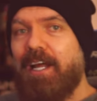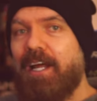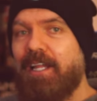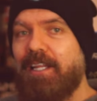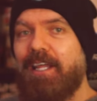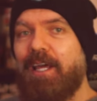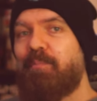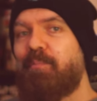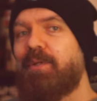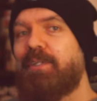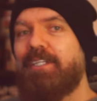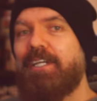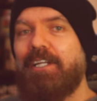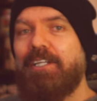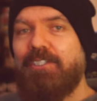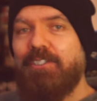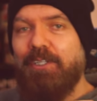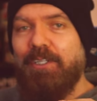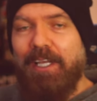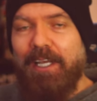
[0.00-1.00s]
their
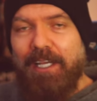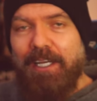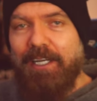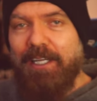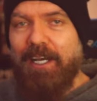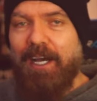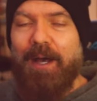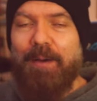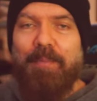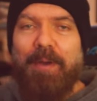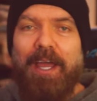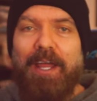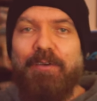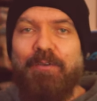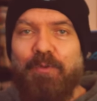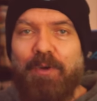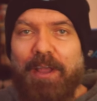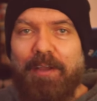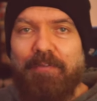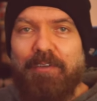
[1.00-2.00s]
potential income and
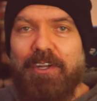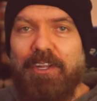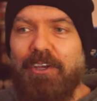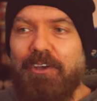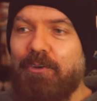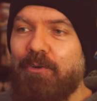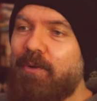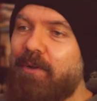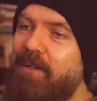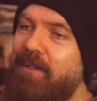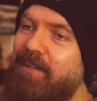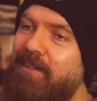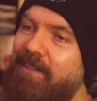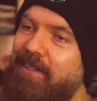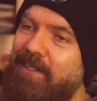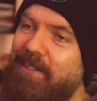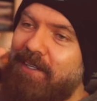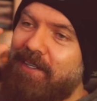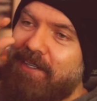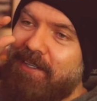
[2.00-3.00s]
revenue
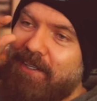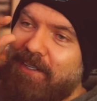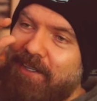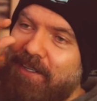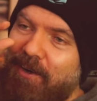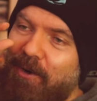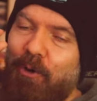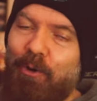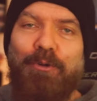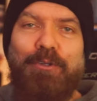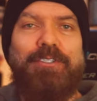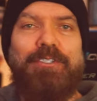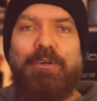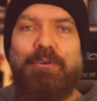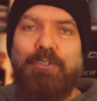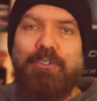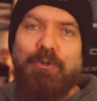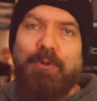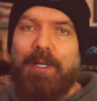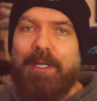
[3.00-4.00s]
also
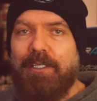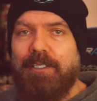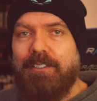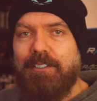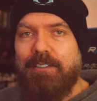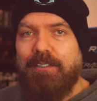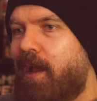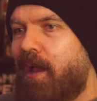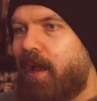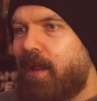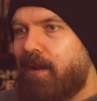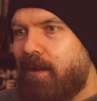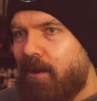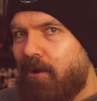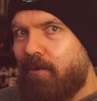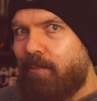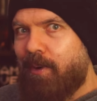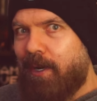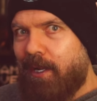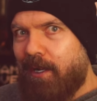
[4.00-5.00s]
shrinks. And
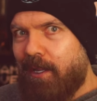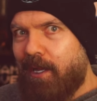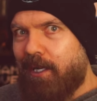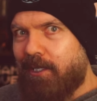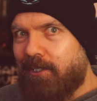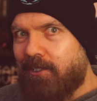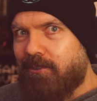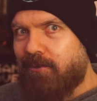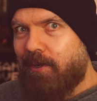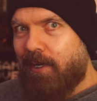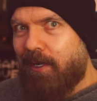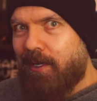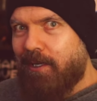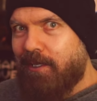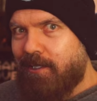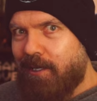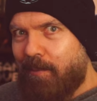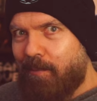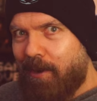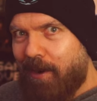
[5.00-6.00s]
nobody likes shrinkage,
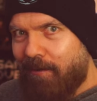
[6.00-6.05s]
am I